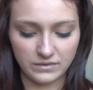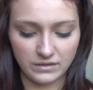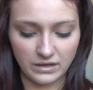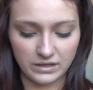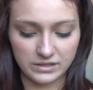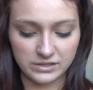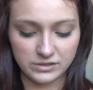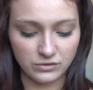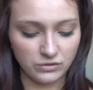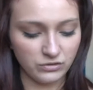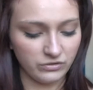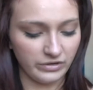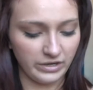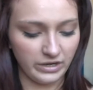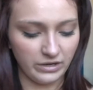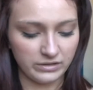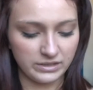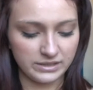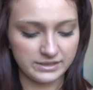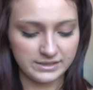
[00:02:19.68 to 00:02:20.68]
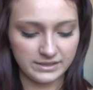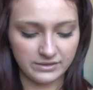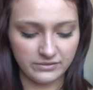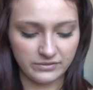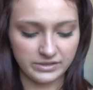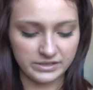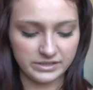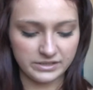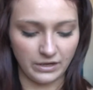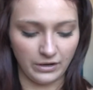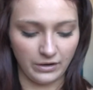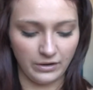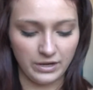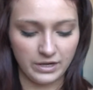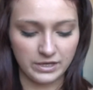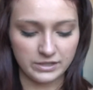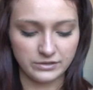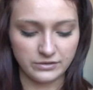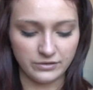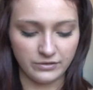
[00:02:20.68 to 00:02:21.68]
a story on a serious note
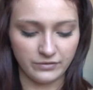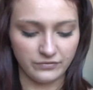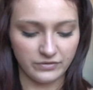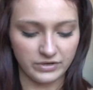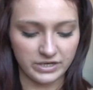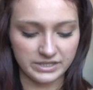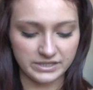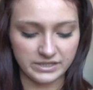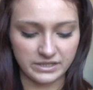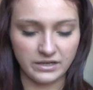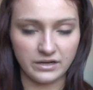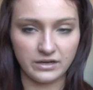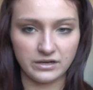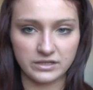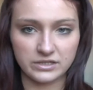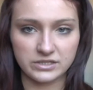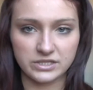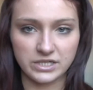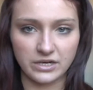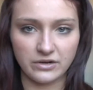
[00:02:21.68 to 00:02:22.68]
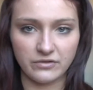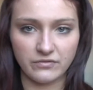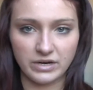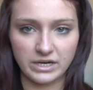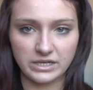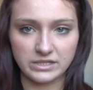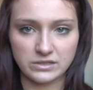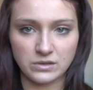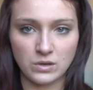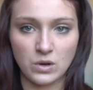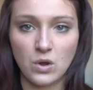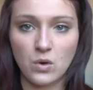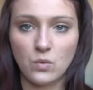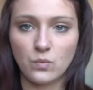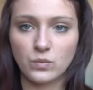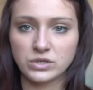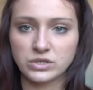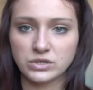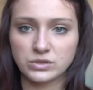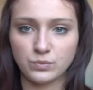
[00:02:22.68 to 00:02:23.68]
to advise the younger generation,
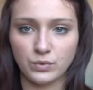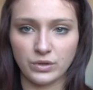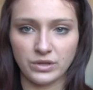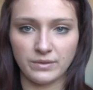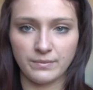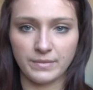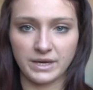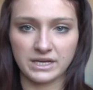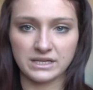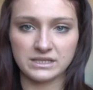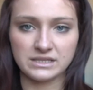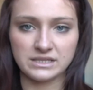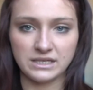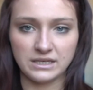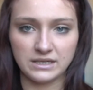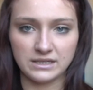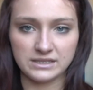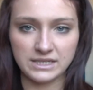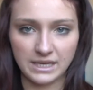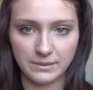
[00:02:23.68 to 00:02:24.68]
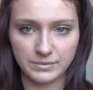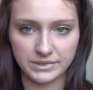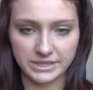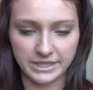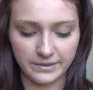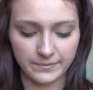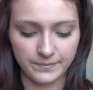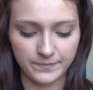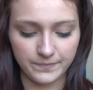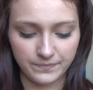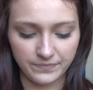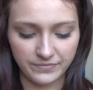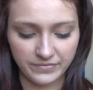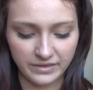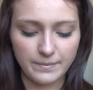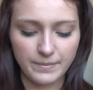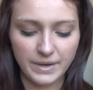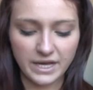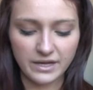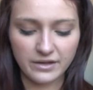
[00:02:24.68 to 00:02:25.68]
which is what the magazine is aimed at. The
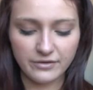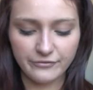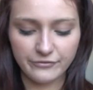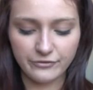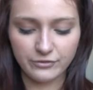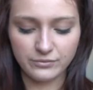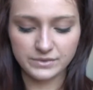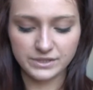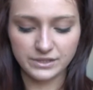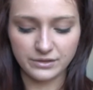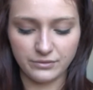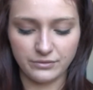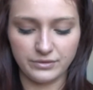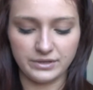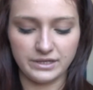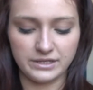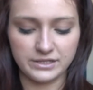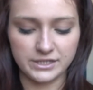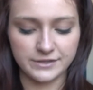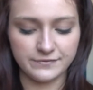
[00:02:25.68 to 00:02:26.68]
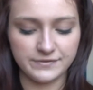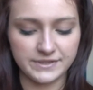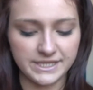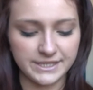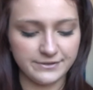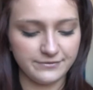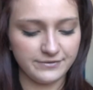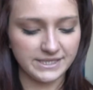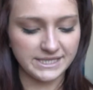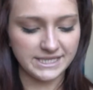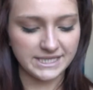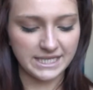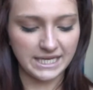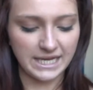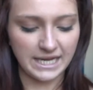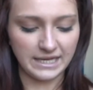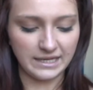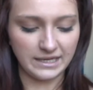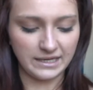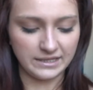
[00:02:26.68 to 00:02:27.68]
black informs the audience of a
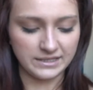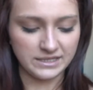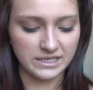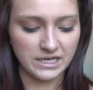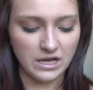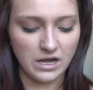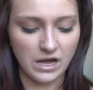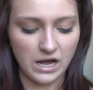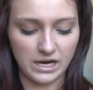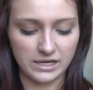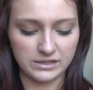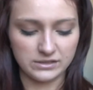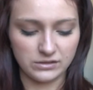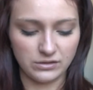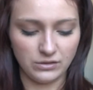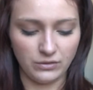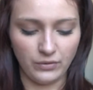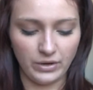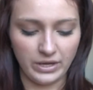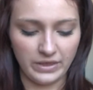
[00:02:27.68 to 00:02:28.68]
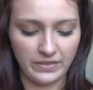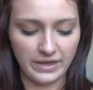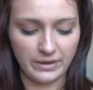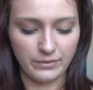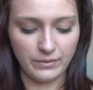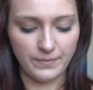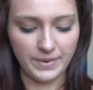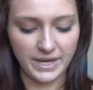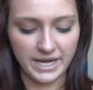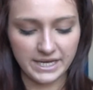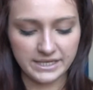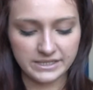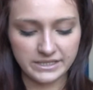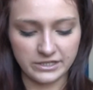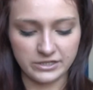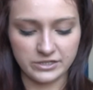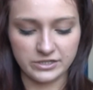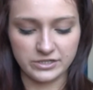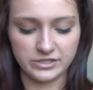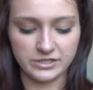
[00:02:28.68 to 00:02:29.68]
sophisticated article and they will pay
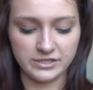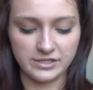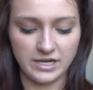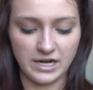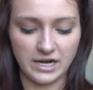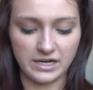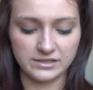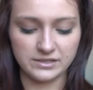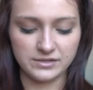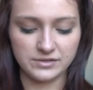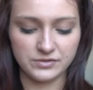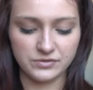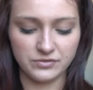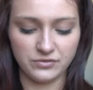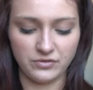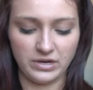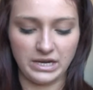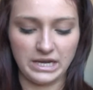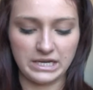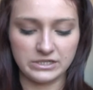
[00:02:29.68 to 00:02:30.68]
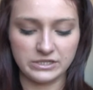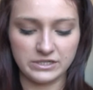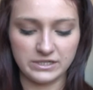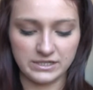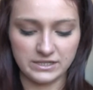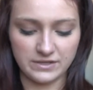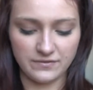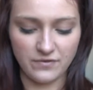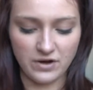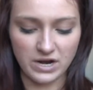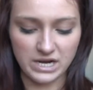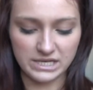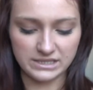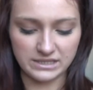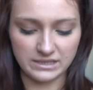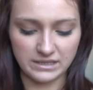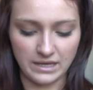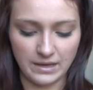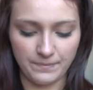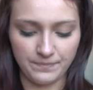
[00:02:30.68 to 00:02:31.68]
attention to the artist's story as she is
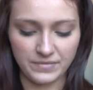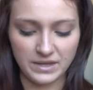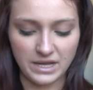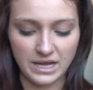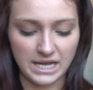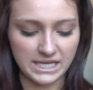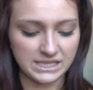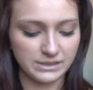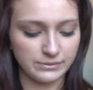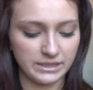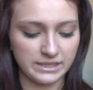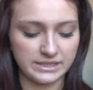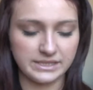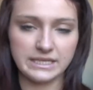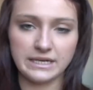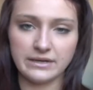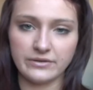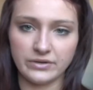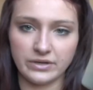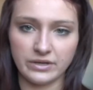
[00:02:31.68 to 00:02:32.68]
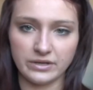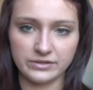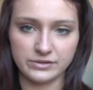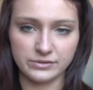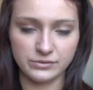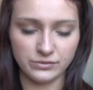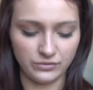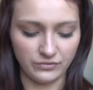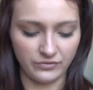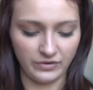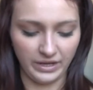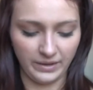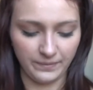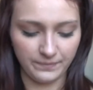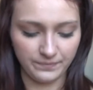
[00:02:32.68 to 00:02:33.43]
advising them as well as telling her story.